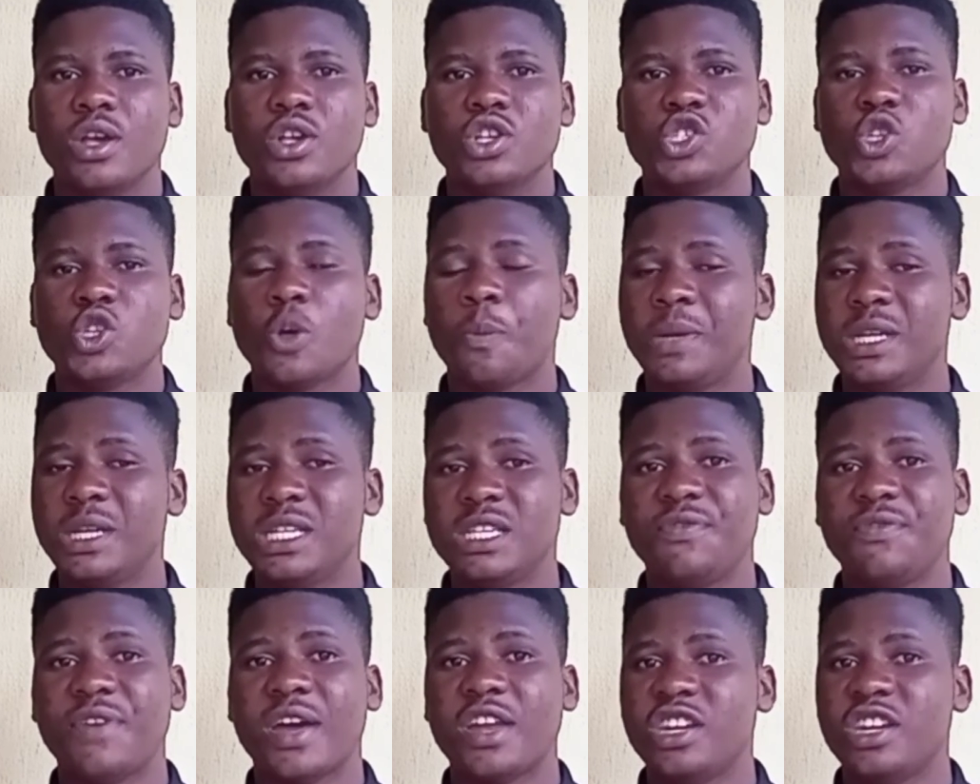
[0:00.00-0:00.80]
So
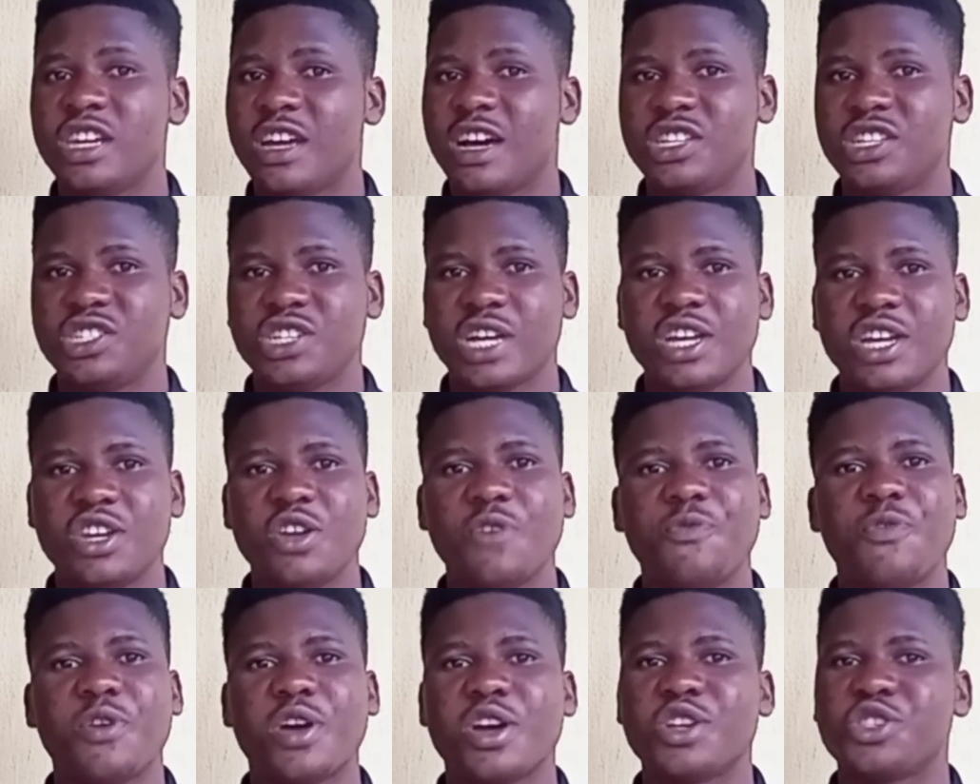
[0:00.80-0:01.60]
please, if you're new in our channel,
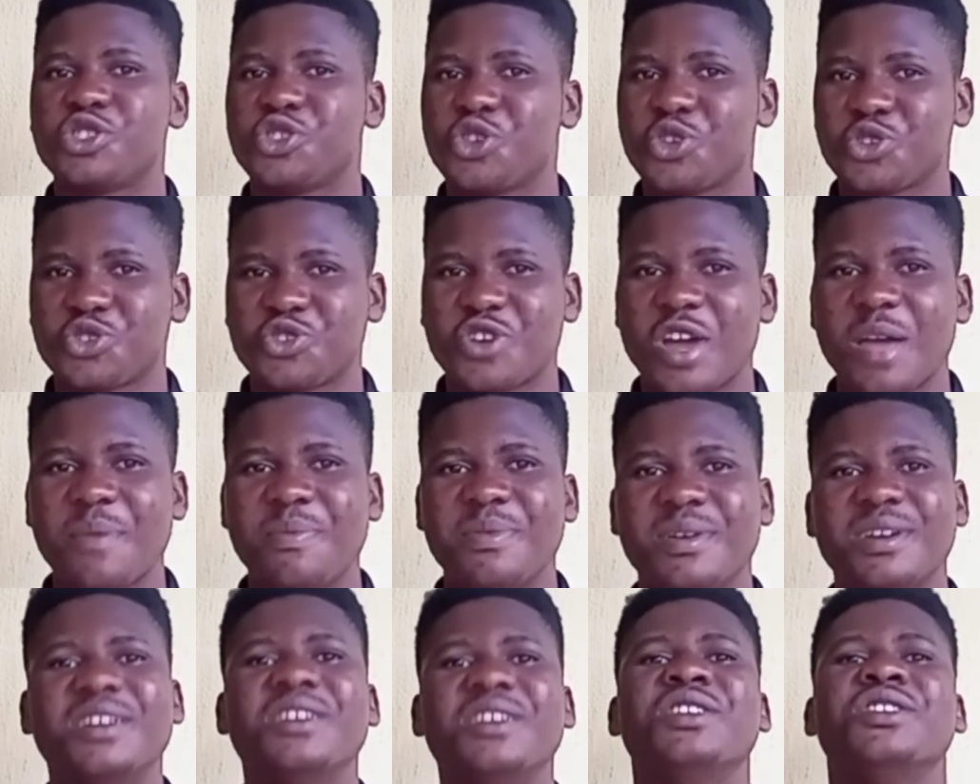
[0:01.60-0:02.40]
don't forget to subscribe,
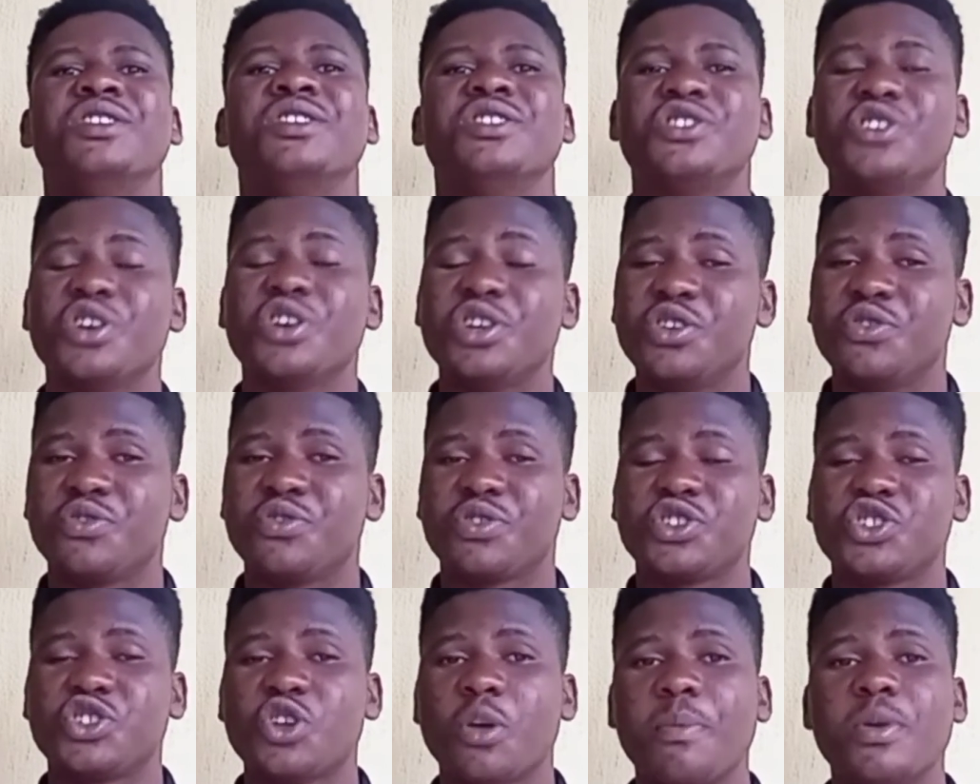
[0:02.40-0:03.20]
turn the
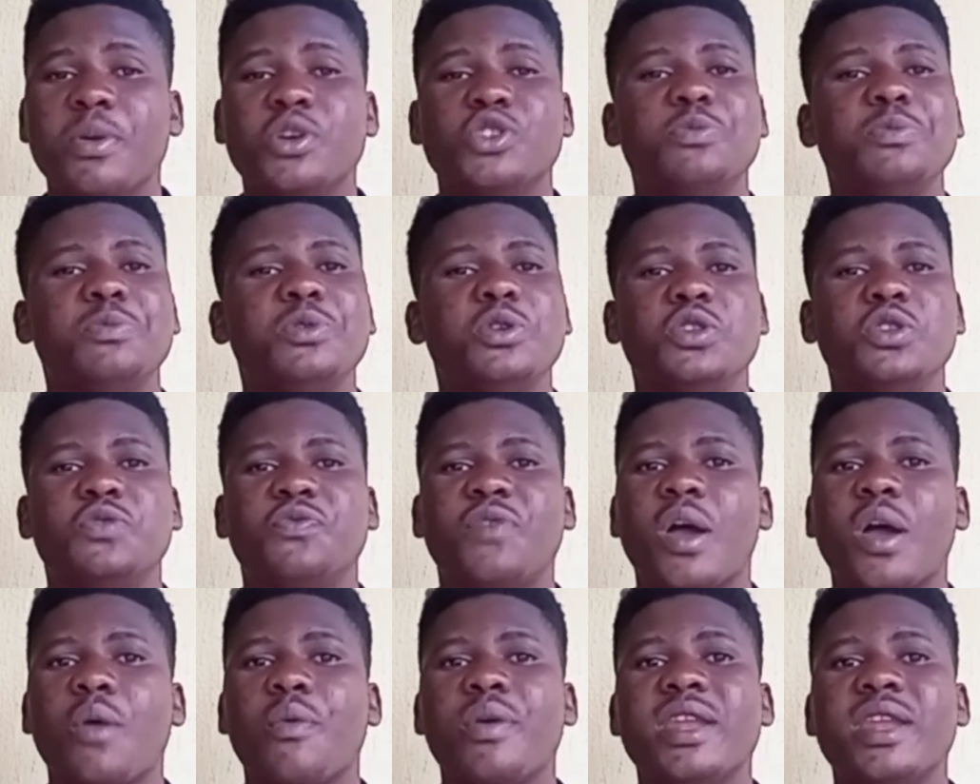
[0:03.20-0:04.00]
notification bell to be
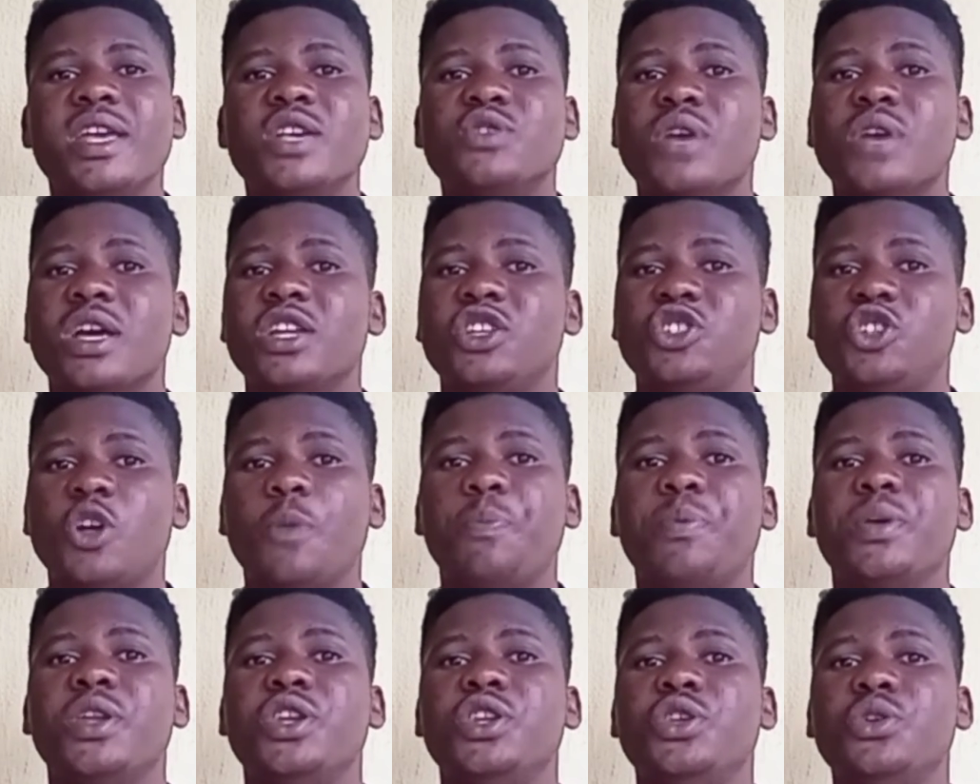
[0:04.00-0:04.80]
notified when next I
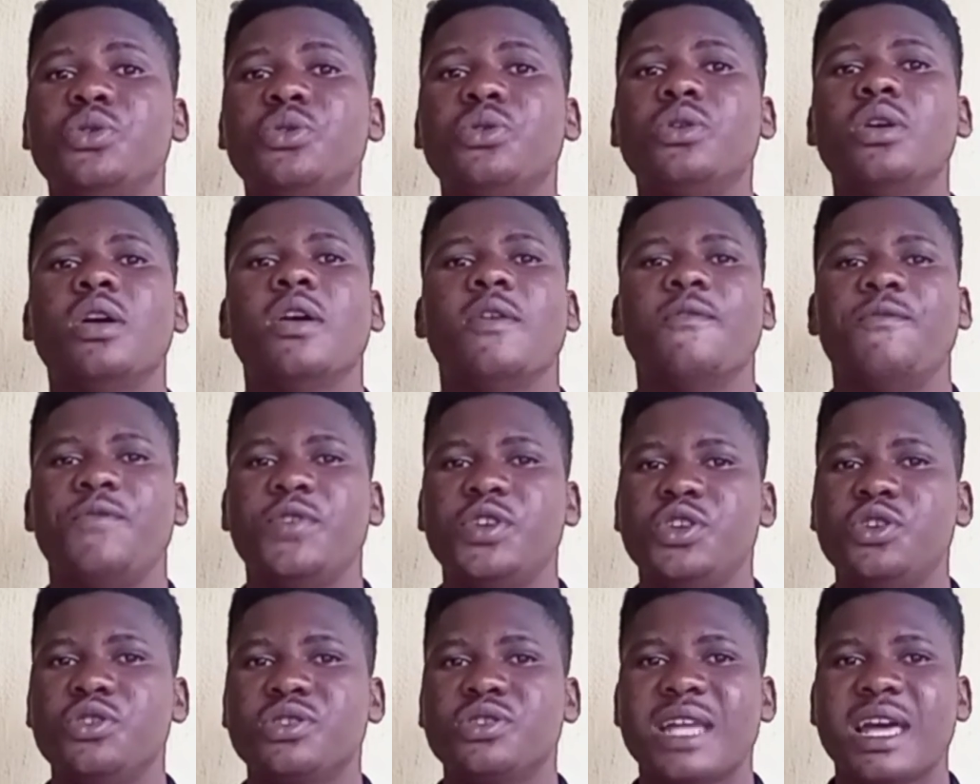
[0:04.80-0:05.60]
drop a new
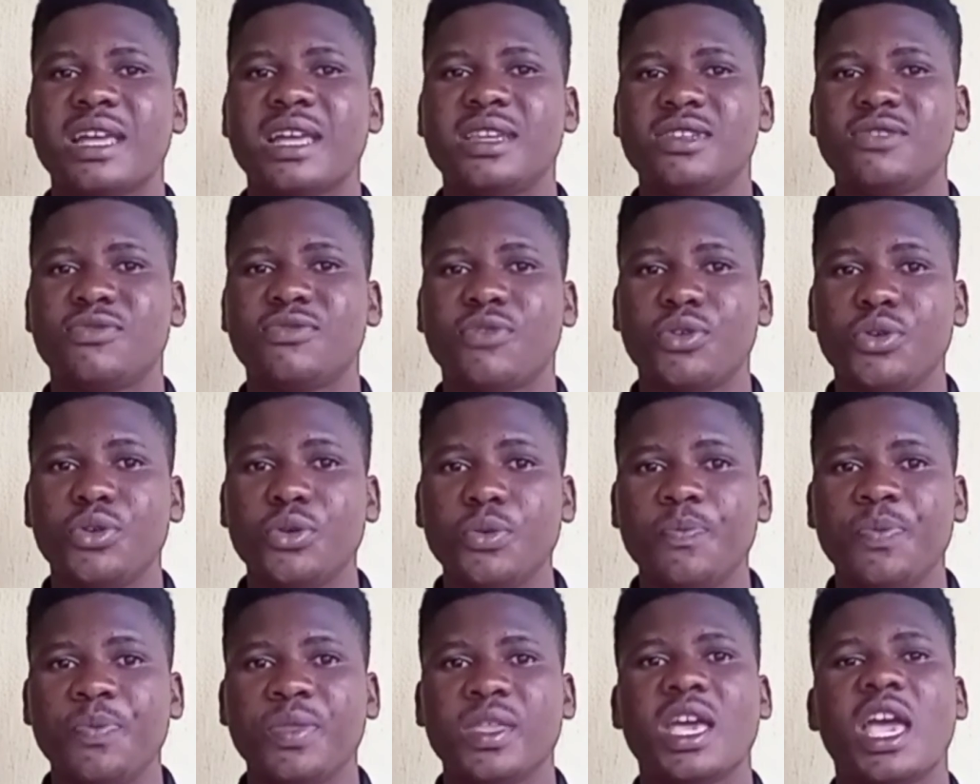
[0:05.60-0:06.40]
videos like this for
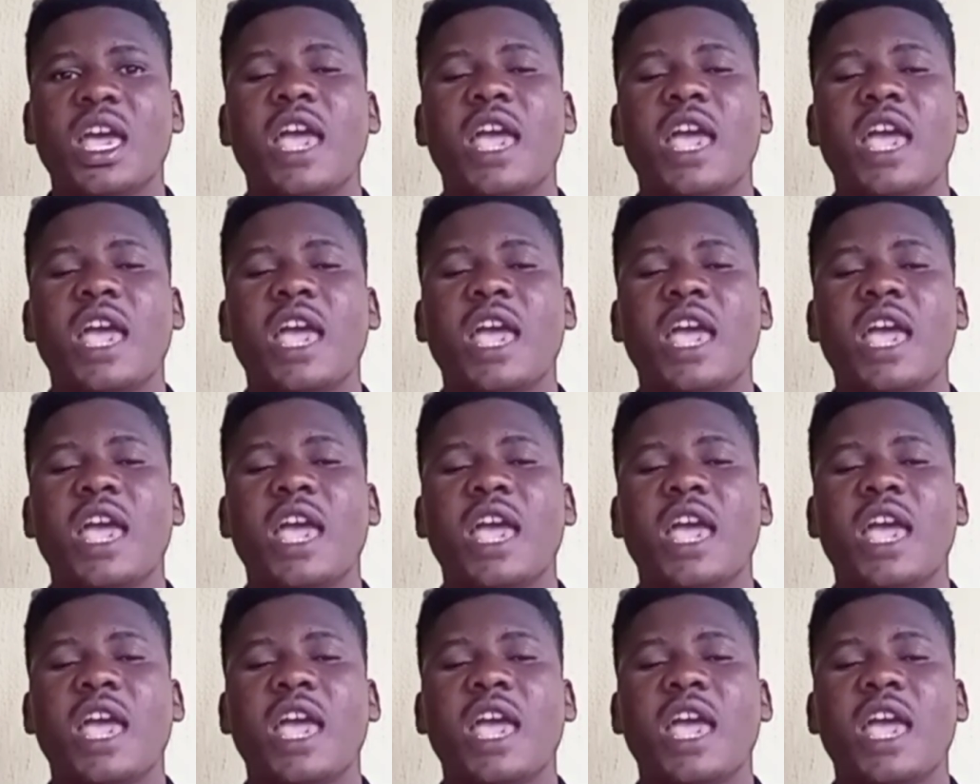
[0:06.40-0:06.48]
you.